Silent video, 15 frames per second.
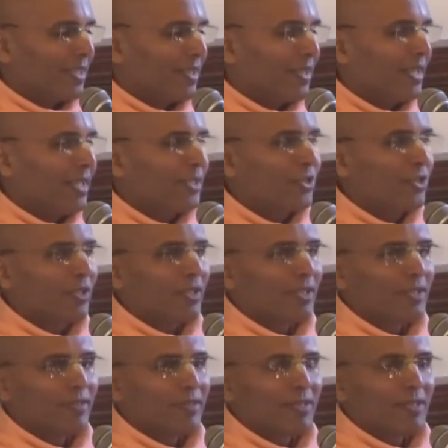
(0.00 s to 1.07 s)

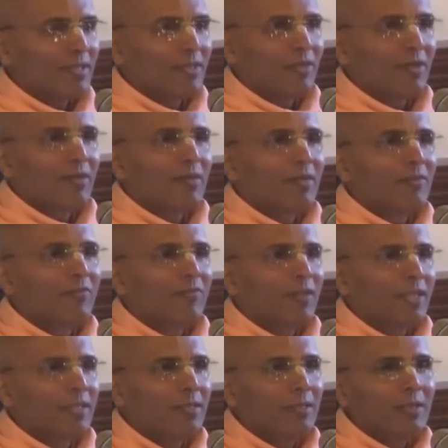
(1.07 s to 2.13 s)
Nature does not
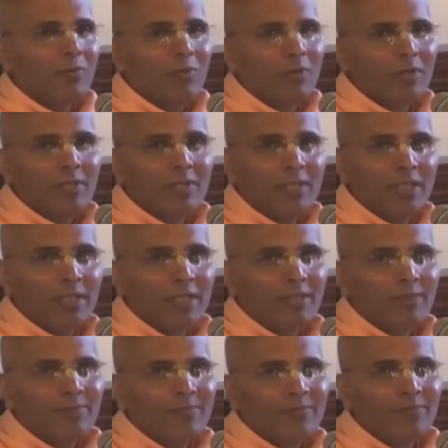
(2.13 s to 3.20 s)
reflect equality,
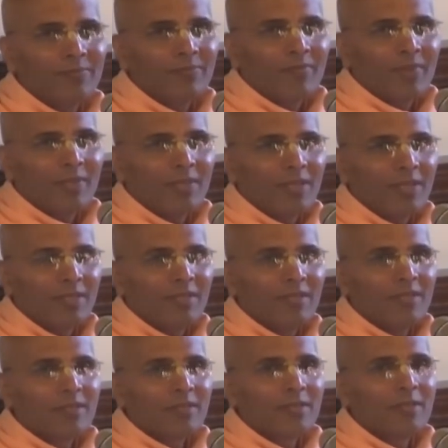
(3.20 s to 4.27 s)
neither
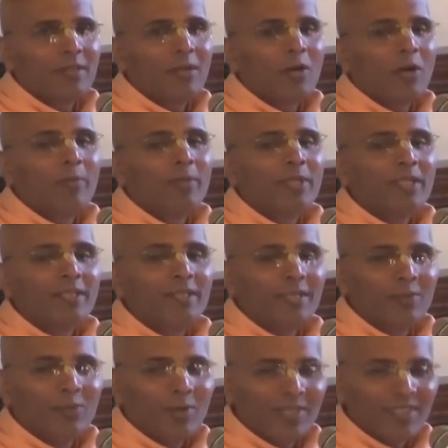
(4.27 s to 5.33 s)
does it accommodate
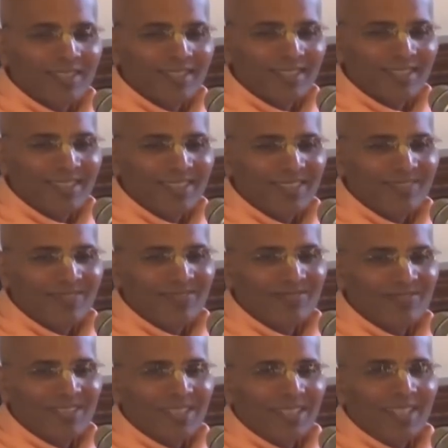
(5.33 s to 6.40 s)
equality.
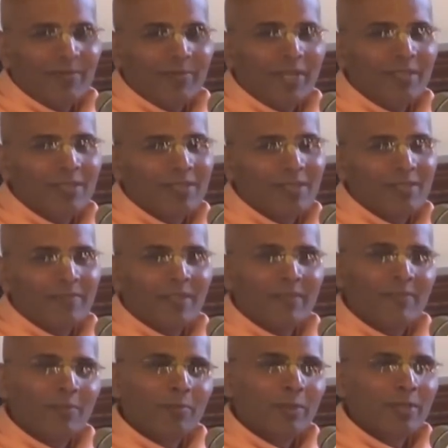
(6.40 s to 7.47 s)
Imagine if
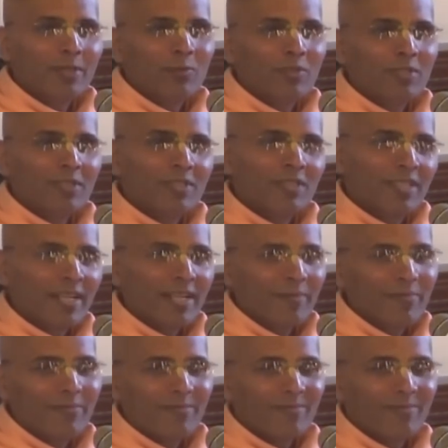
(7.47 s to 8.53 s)
everybody was the
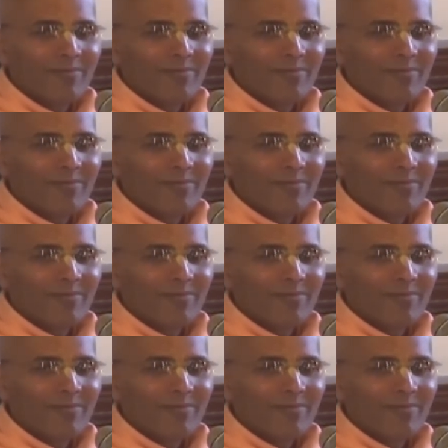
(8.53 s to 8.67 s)
same.